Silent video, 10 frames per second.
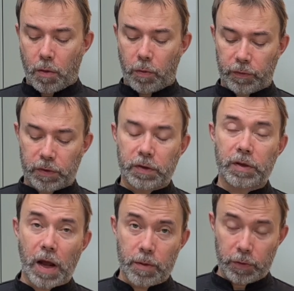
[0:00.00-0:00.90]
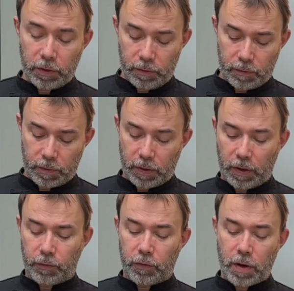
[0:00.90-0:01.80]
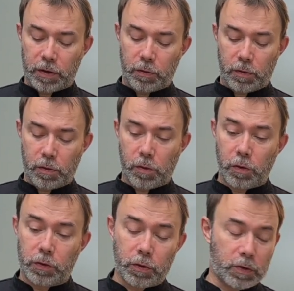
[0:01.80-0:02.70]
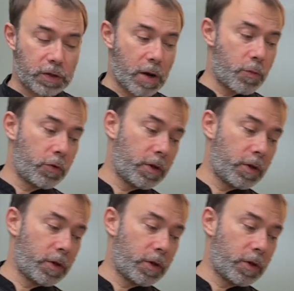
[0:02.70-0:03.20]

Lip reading: With the salmon, if you add also salmon